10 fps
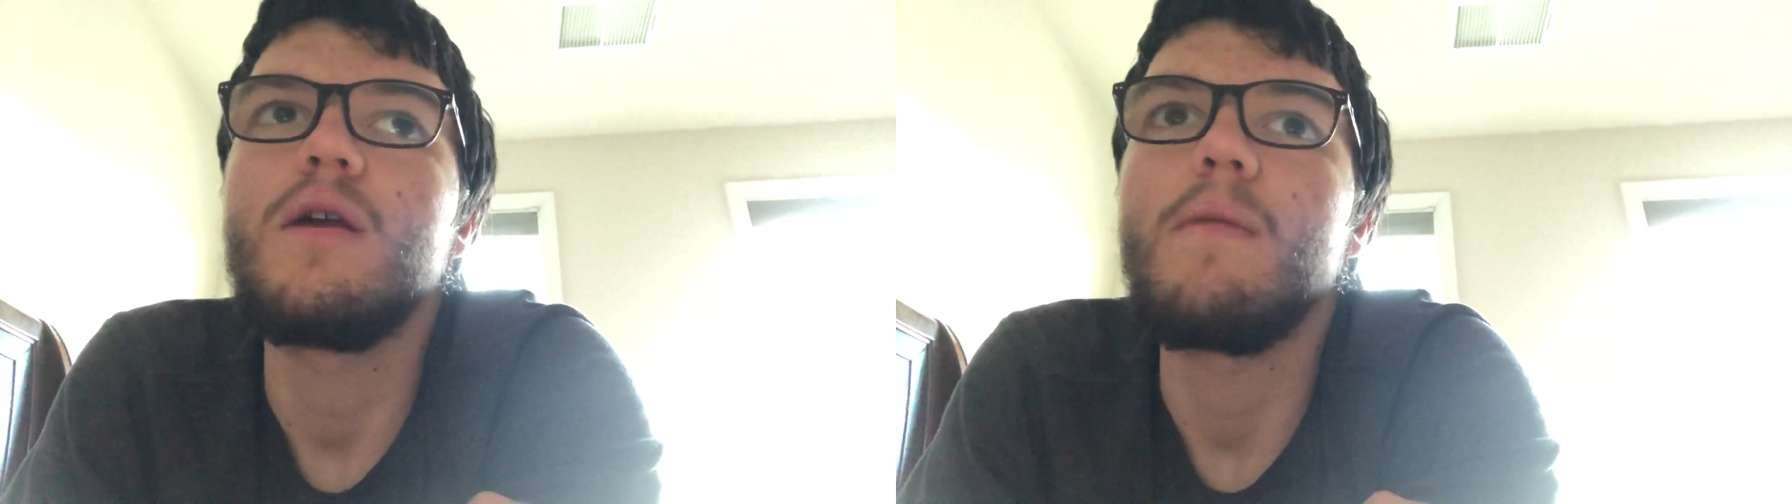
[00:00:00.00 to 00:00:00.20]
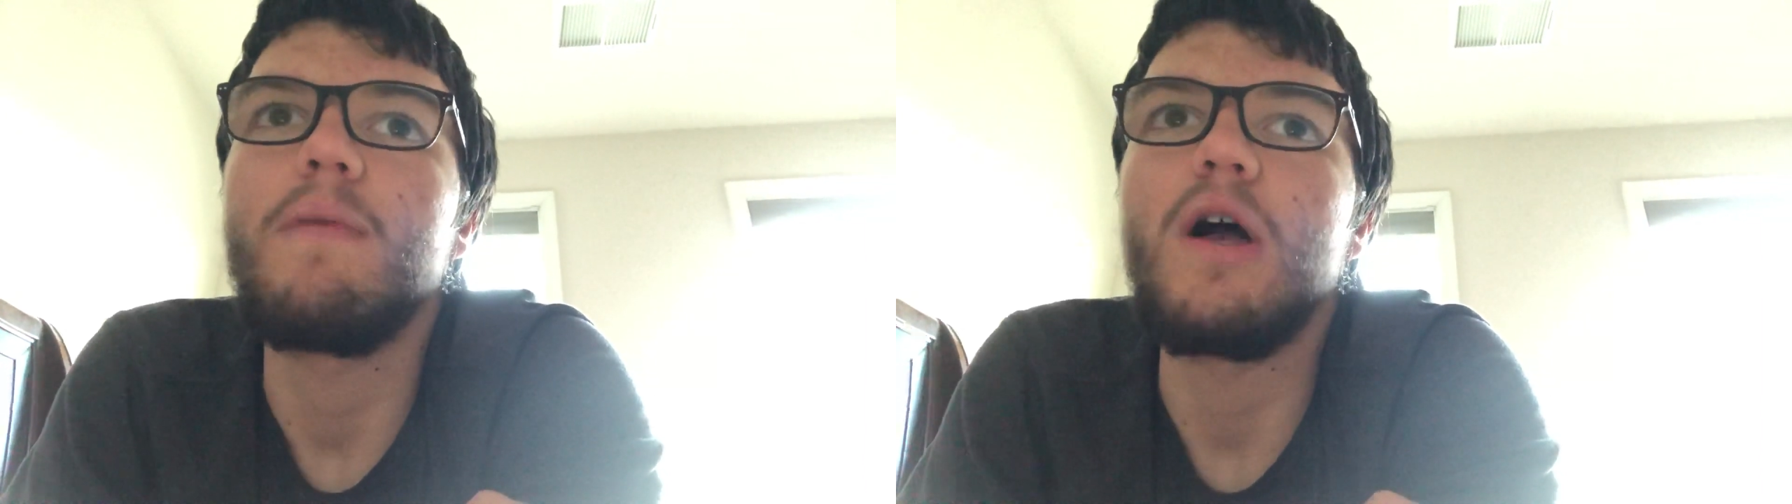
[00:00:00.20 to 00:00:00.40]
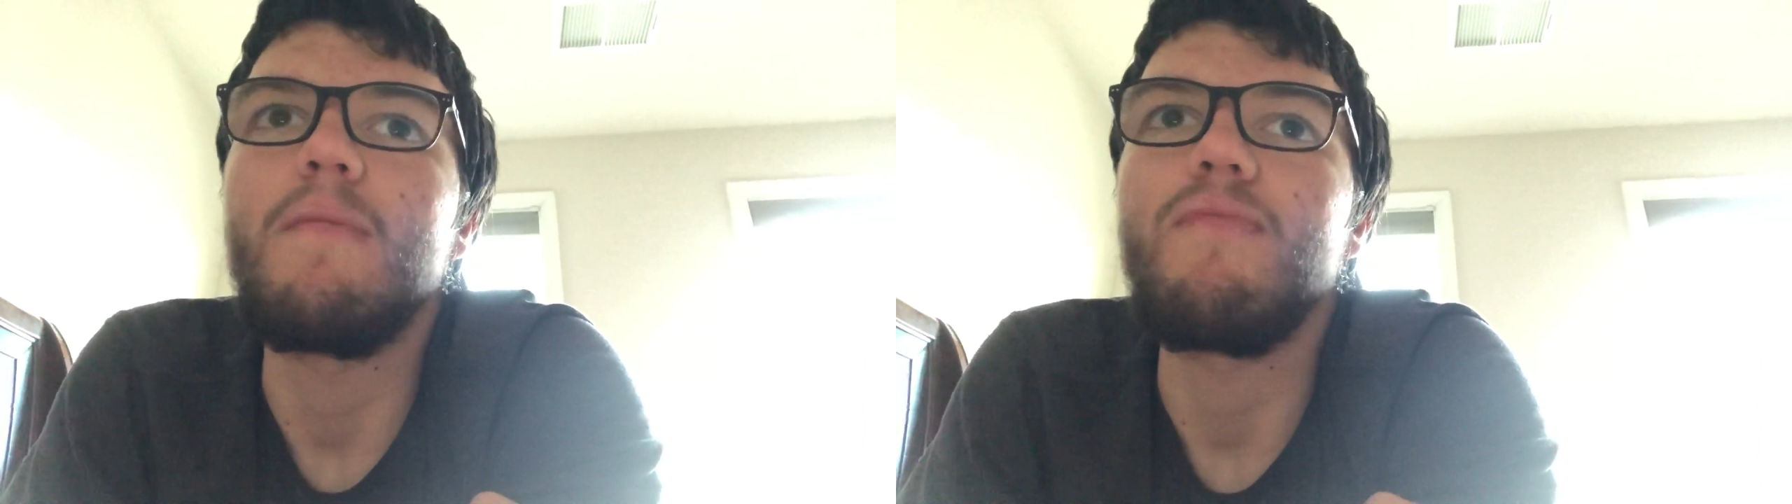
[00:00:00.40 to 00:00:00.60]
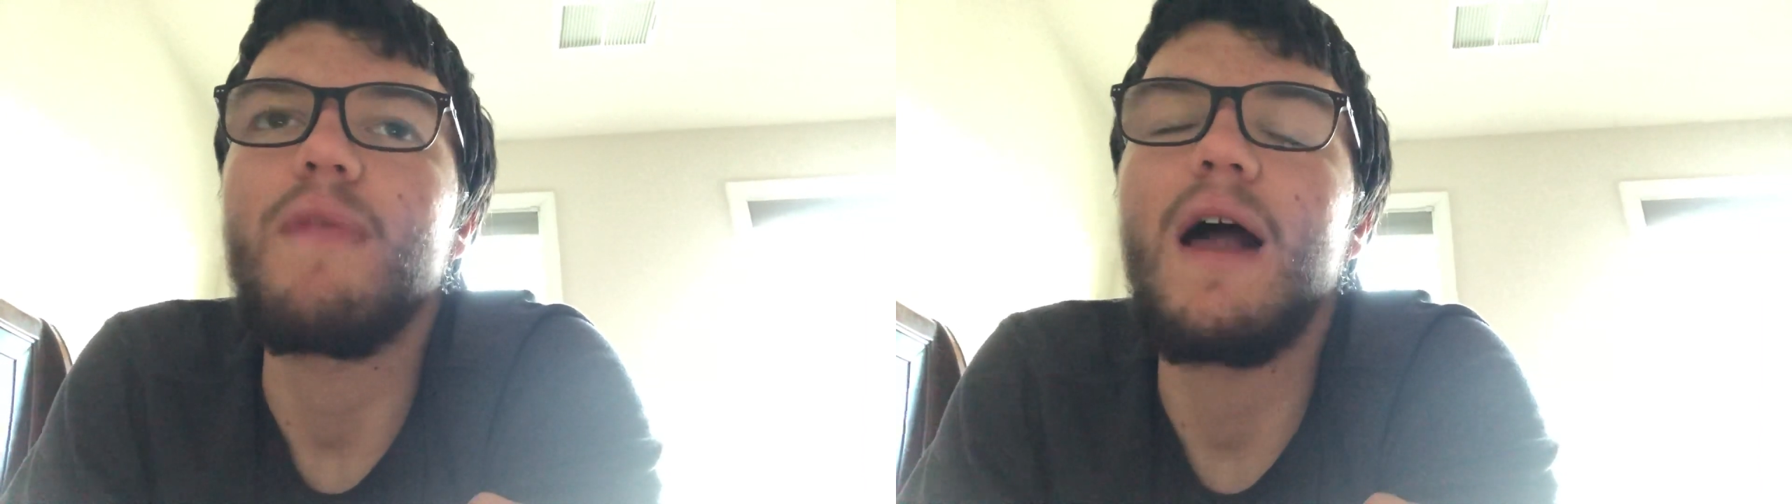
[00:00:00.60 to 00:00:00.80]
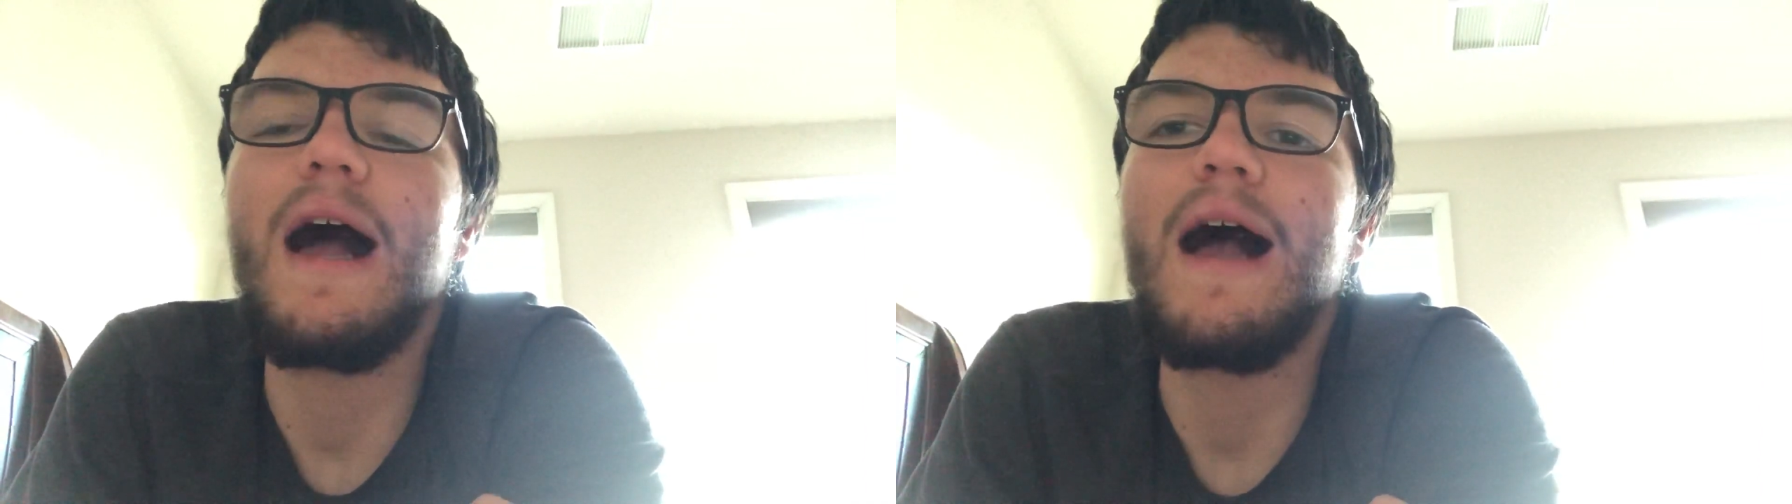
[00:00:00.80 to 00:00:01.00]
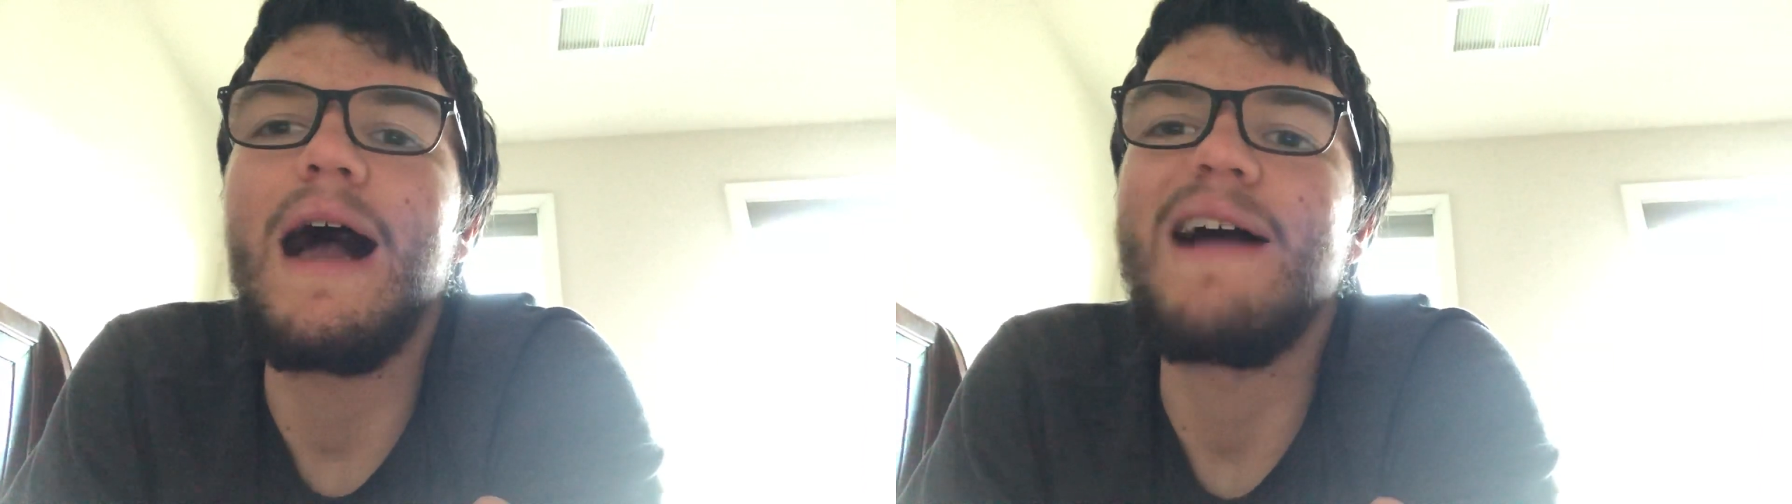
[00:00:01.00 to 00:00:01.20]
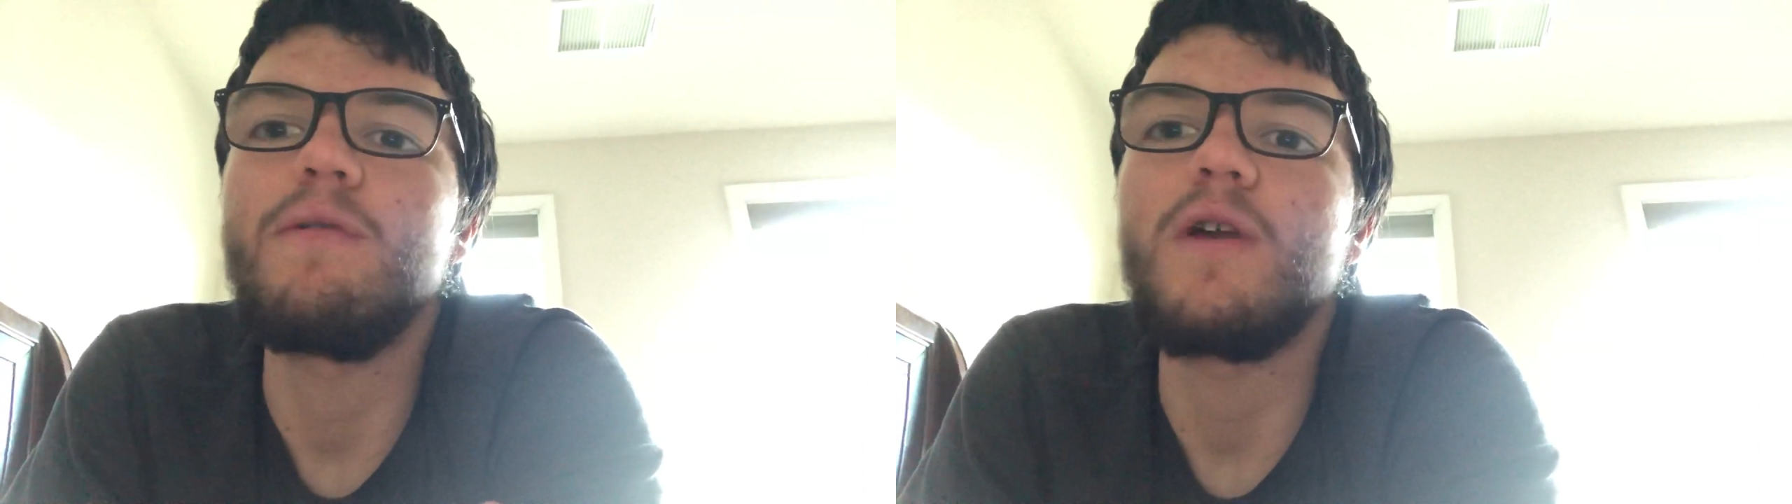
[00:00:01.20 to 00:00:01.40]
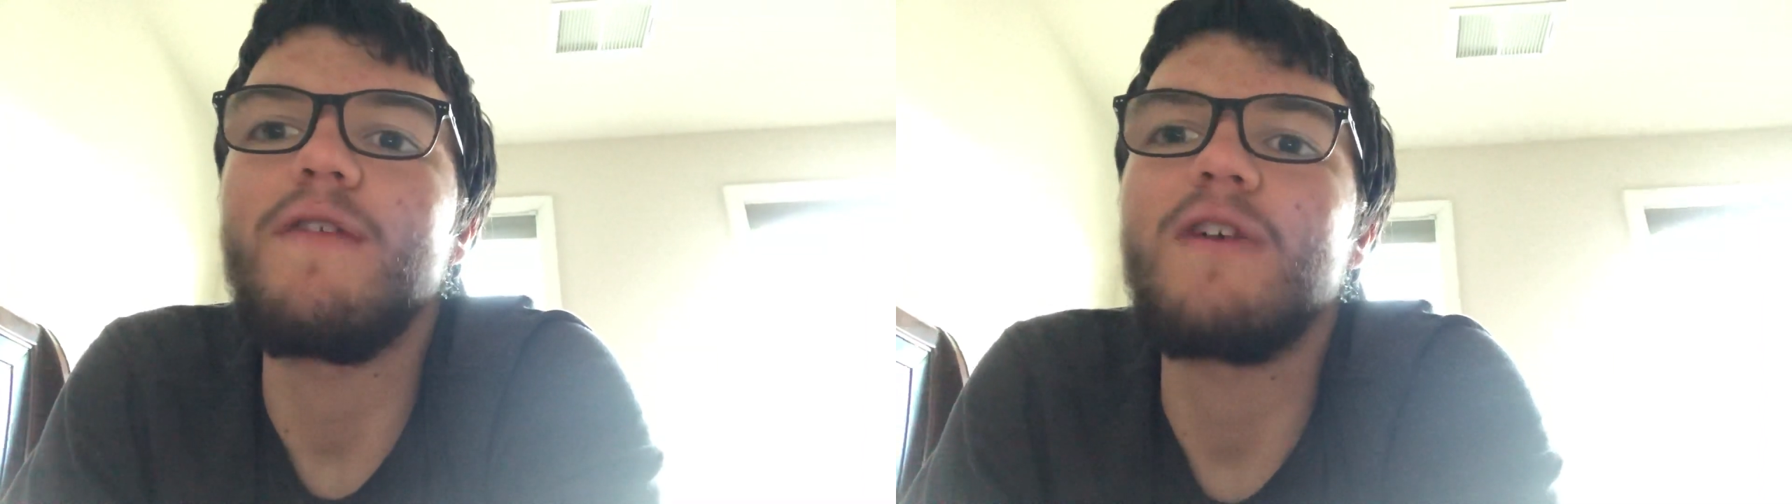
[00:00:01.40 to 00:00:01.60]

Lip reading: But I will give